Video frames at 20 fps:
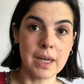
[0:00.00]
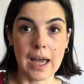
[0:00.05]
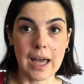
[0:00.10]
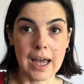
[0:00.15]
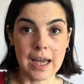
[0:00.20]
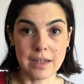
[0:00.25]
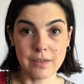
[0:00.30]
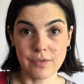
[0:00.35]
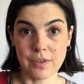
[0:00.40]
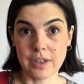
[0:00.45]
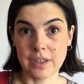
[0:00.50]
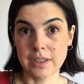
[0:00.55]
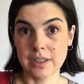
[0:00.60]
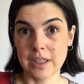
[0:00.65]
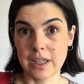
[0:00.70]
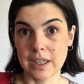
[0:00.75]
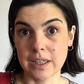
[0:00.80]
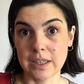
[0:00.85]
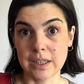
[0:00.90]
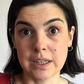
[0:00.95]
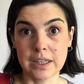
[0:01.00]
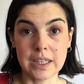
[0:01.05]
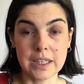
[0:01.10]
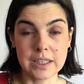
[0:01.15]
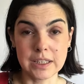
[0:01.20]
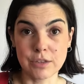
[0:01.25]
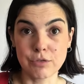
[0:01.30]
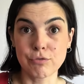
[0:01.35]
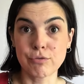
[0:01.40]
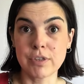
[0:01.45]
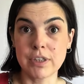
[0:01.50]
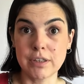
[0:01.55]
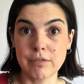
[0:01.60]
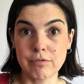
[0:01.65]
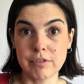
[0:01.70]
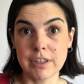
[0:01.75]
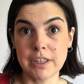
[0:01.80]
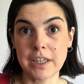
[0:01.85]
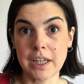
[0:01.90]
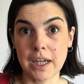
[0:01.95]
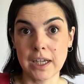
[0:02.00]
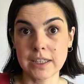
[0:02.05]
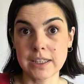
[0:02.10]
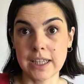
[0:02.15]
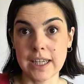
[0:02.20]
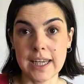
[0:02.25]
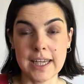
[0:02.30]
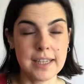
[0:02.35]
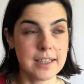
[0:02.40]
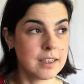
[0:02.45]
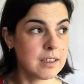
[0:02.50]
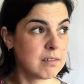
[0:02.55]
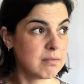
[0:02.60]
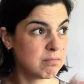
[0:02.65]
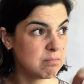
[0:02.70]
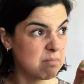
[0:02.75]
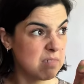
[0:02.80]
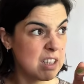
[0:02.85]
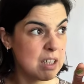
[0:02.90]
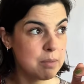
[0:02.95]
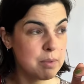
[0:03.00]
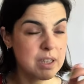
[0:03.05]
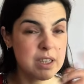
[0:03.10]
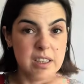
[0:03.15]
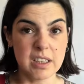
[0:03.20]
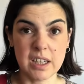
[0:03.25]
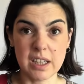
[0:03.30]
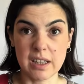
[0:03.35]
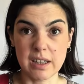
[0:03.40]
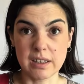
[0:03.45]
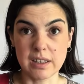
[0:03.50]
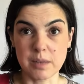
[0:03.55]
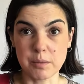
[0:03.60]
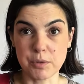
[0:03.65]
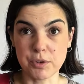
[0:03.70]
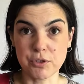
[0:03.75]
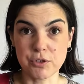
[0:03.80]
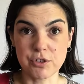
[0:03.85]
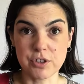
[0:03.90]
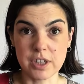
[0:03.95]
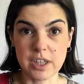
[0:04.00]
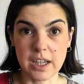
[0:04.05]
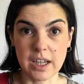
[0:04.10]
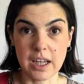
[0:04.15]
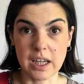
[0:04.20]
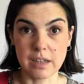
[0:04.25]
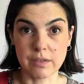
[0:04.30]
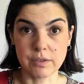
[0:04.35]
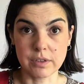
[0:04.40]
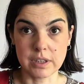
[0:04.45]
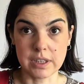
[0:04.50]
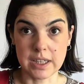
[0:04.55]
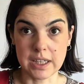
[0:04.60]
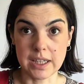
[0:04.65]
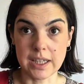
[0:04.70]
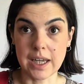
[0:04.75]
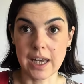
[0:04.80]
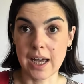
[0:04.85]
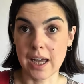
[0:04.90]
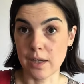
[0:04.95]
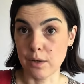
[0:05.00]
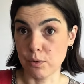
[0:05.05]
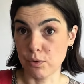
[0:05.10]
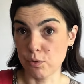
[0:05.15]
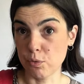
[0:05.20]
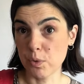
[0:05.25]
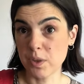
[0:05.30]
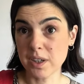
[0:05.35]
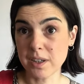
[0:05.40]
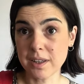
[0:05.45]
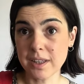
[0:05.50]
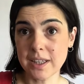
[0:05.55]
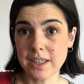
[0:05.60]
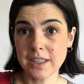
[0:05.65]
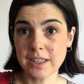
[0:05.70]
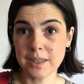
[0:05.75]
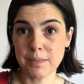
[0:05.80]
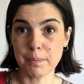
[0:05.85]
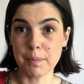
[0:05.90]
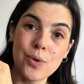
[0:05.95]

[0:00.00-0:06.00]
I found that this is really nice even in like the temperatures that I have today. I would wear this.